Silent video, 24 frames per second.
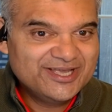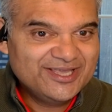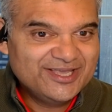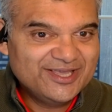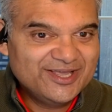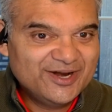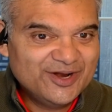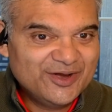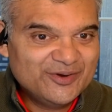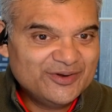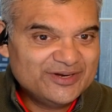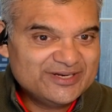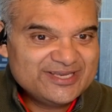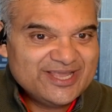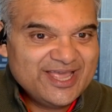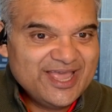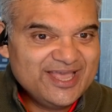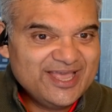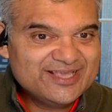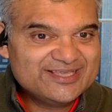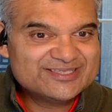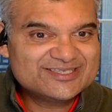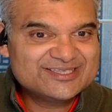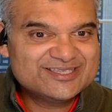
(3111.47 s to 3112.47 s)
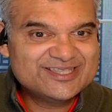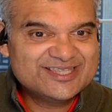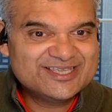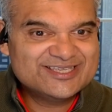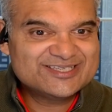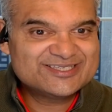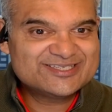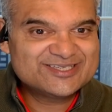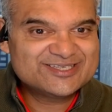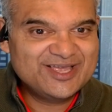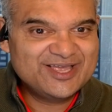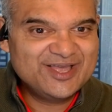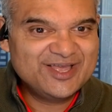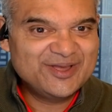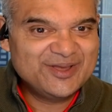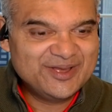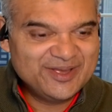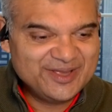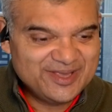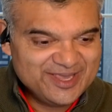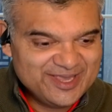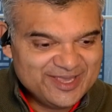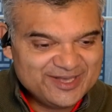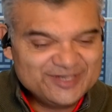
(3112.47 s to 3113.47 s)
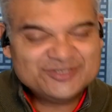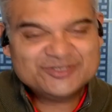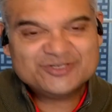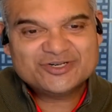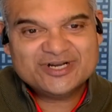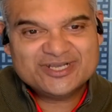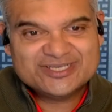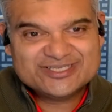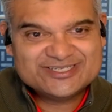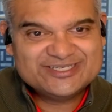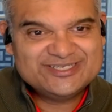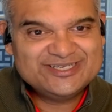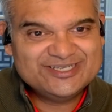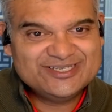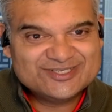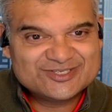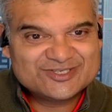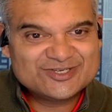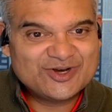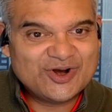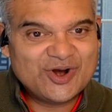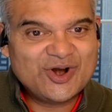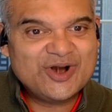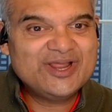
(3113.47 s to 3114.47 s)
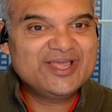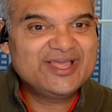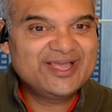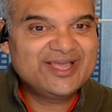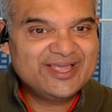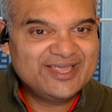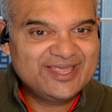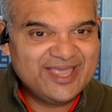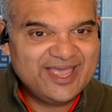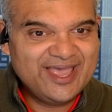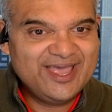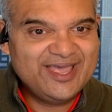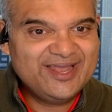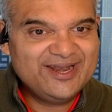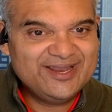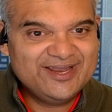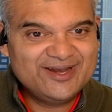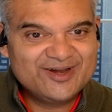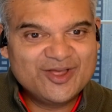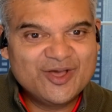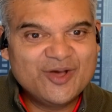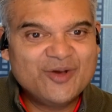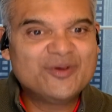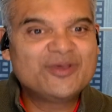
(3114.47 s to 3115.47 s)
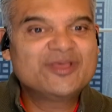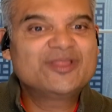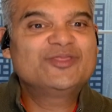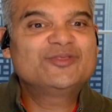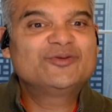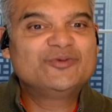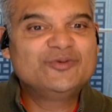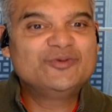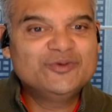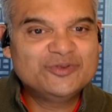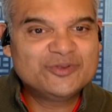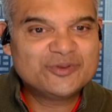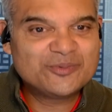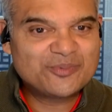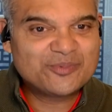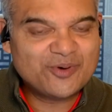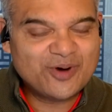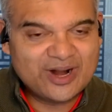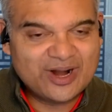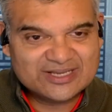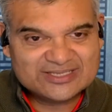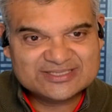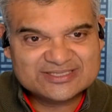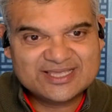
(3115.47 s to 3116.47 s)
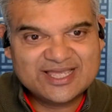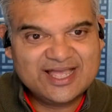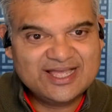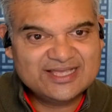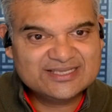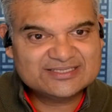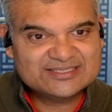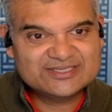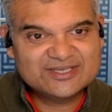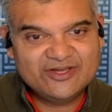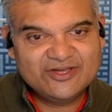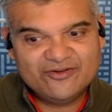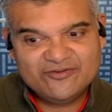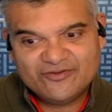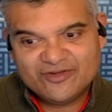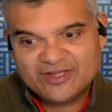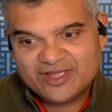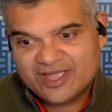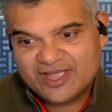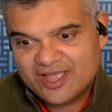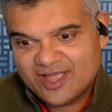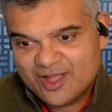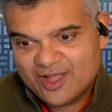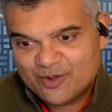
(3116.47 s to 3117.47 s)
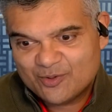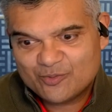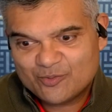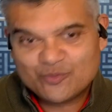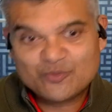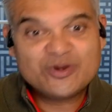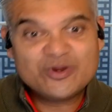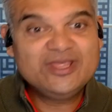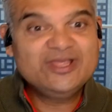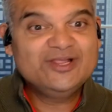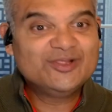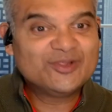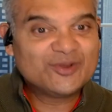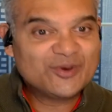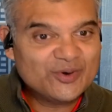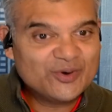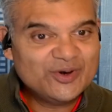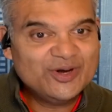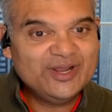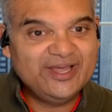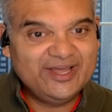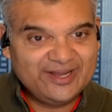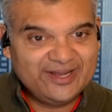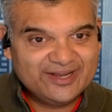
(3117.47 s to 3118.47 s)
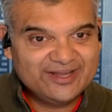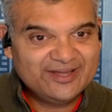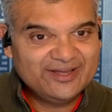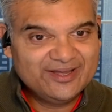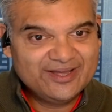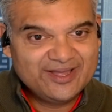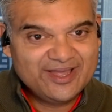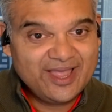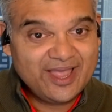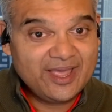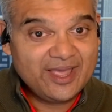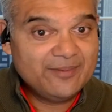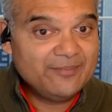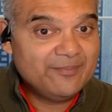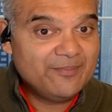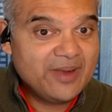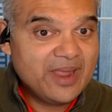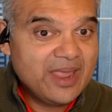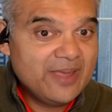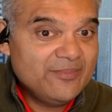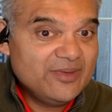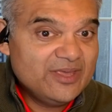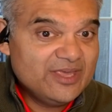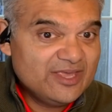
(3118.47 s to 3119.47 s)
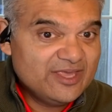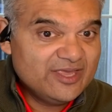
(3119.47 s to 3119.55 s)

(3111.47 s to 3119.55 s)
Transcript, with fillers: You know, it takes this uh, interest in starting again and going through the process of relearning and maybe